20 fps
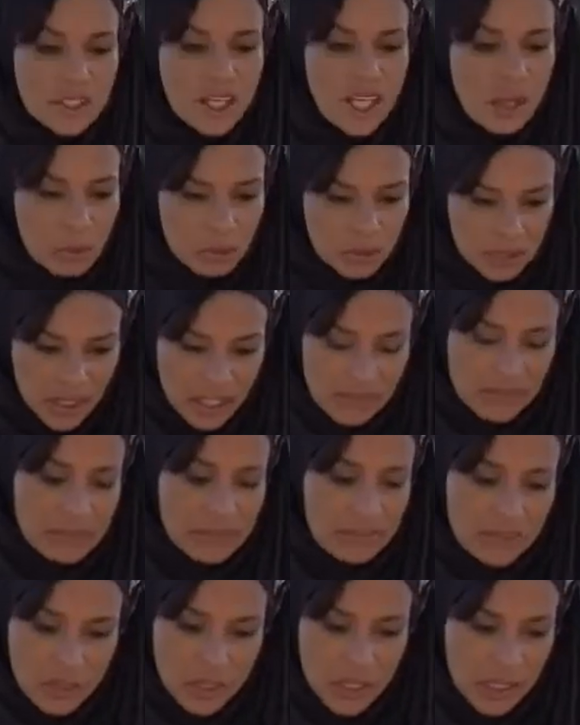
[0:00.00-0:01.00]
I will never
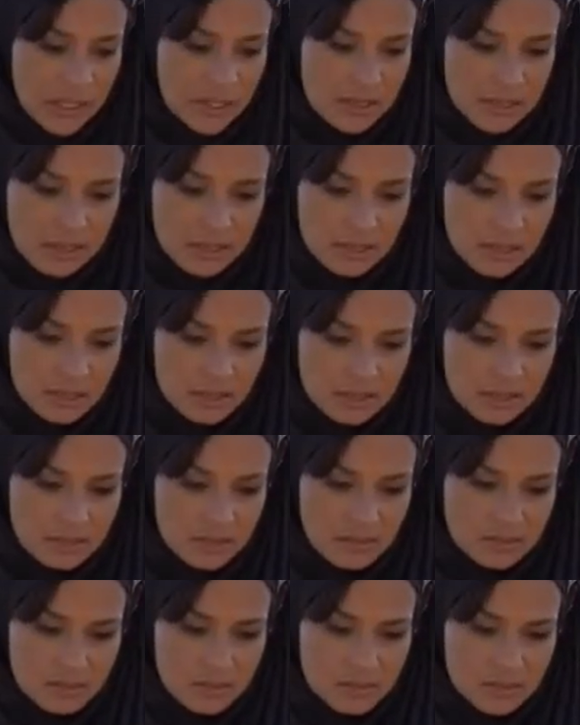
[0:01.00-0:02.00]
forget.
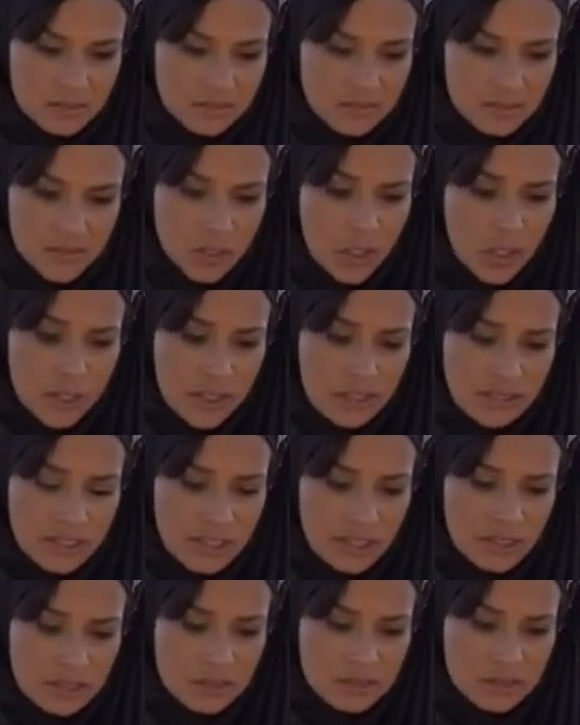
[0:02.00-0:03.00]
Not ever.